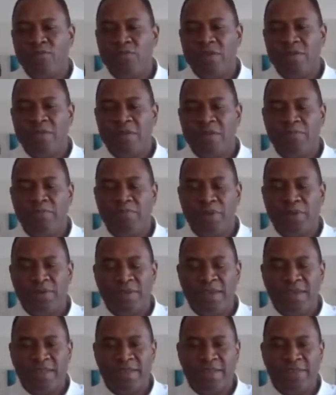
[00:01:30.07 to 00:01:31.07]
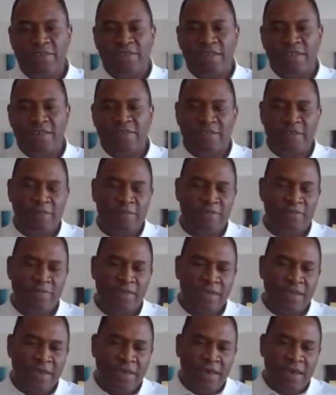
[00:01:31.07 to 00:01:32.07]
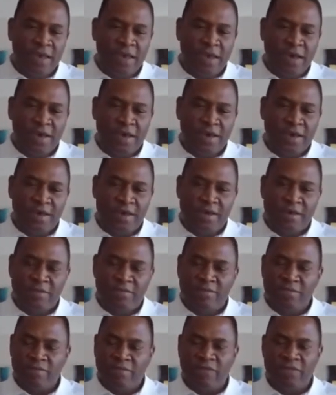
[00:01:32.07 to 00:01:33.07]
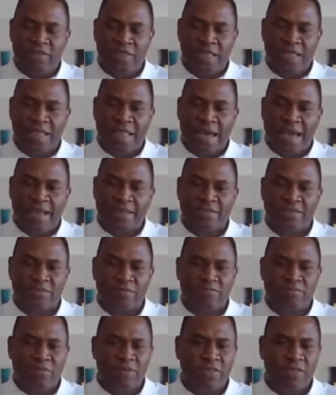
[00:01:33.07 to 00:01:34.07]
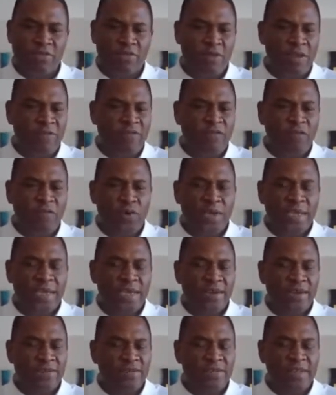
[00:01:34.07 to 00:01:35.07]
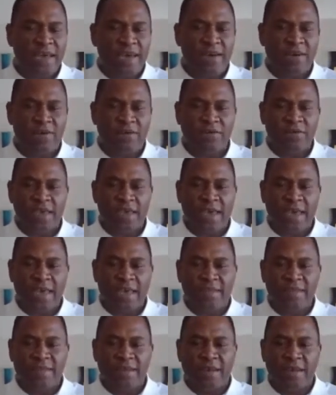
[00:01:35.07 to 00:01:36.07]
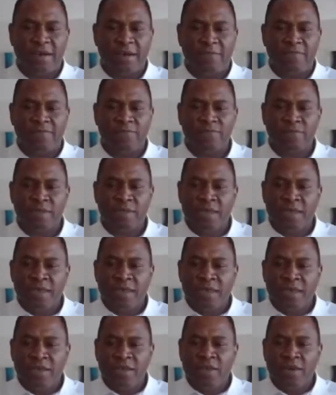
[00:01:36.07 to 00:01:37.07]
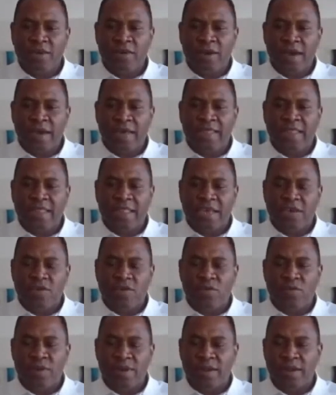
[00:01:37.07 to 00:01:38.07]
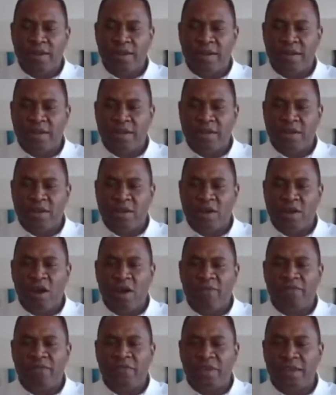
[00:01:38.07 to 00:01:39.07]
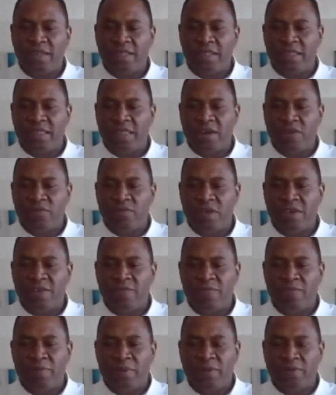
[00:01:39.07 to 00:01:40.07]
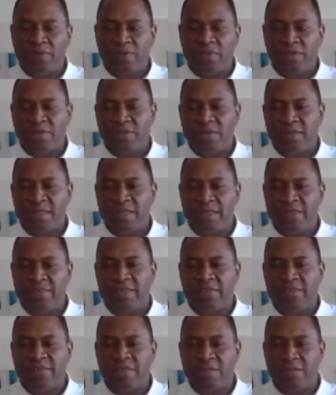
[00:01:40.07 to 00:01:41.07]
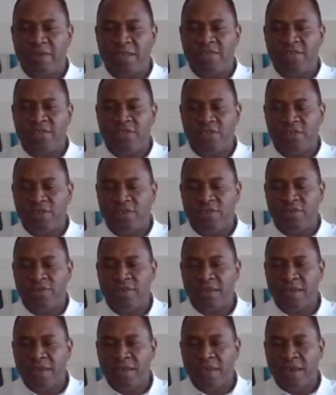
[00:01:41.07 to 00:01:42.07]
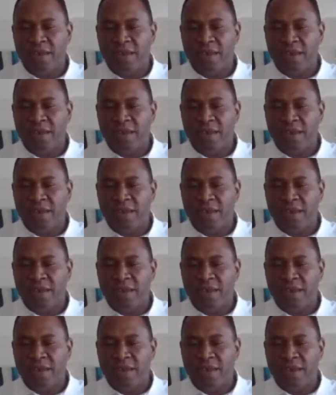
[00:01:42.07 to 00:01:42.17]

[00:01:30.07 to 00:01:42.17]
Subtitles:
We've been building this system for the last 3 or 4 years now, and I think we're confident that we have built this system into